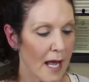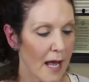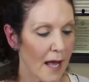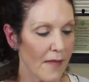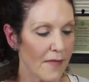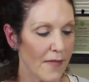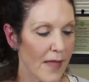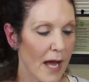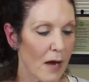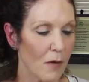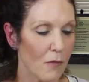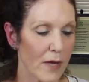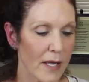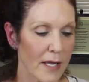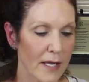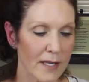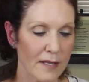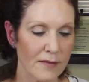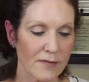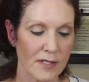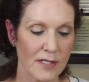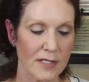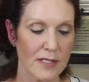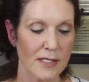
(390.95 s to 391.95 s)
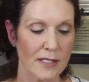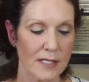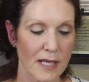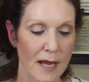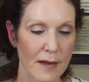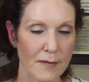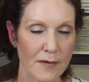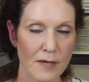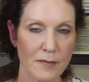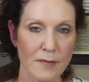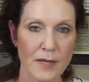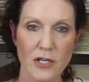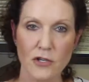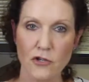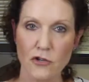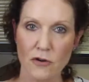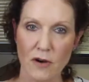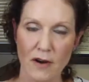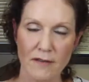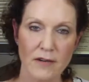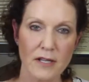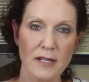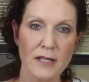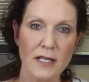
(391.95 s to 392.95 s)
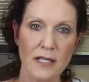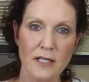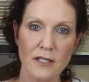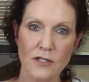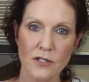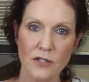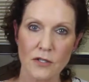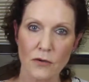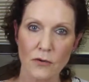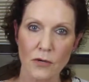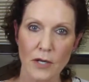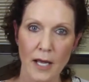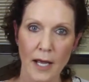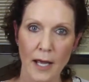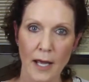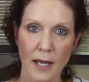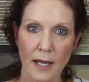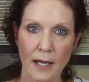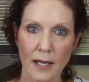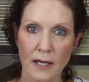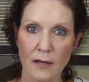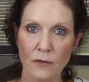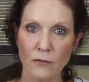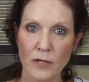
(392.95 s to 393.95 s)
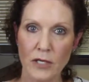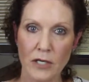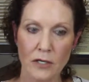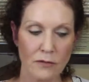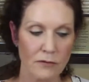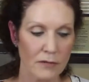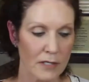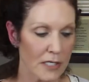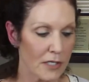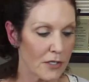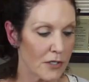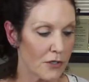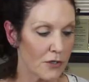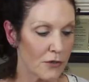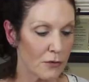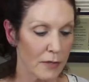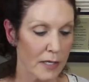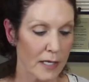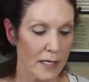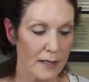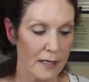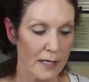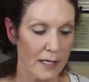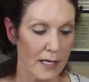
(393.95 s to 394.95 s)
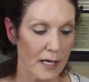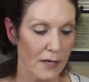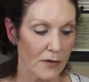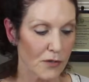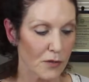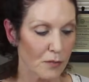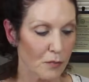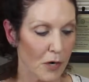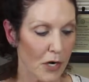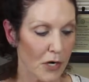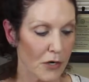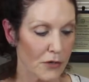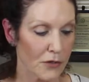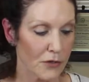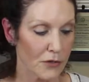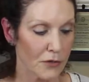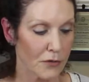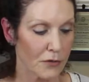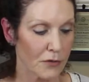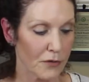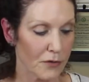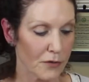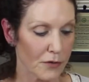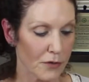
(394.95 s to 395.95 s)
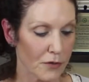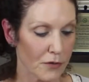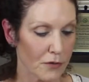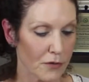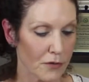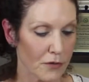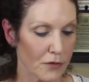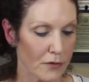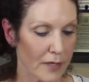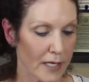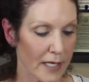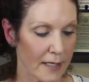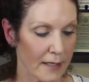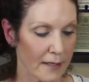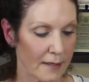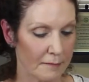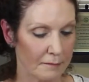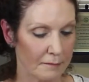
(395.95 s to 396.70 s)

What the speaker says: and that way it gives us time to make sure everything is okay and we don't need to do anything else prior to your surgery.